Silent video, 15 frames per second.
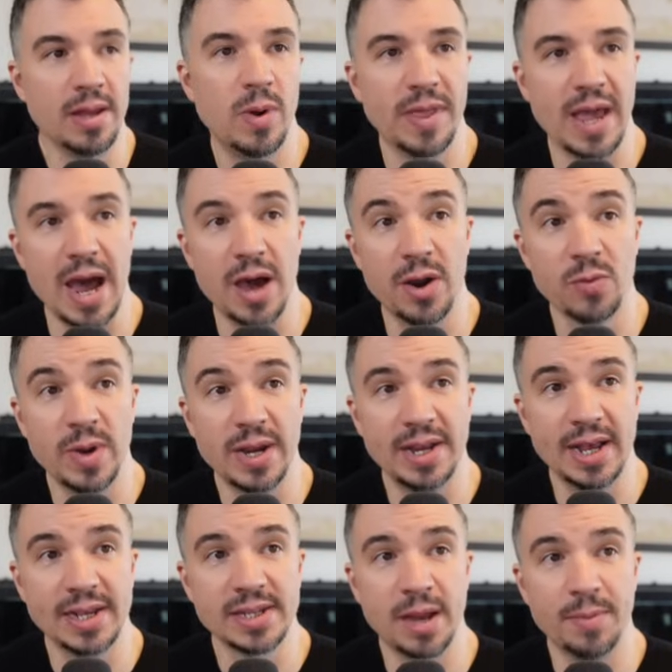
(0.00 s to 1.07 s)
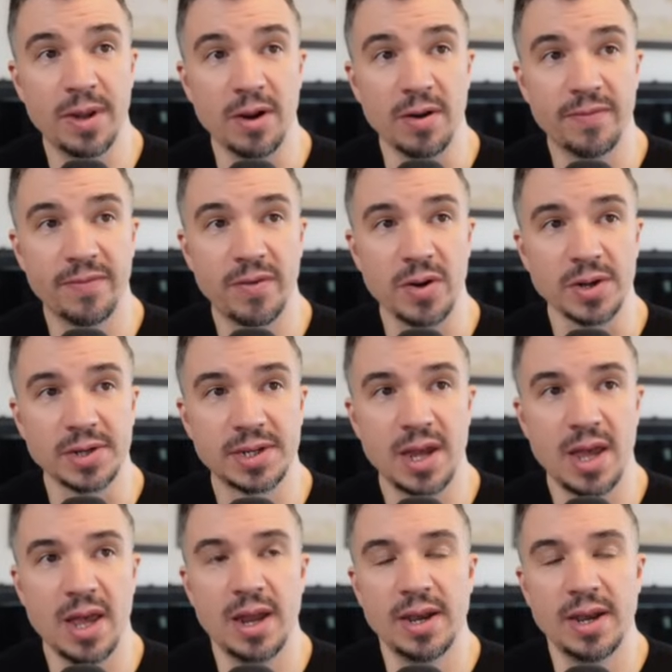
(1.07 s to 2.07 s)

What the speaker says: without a retest up here first.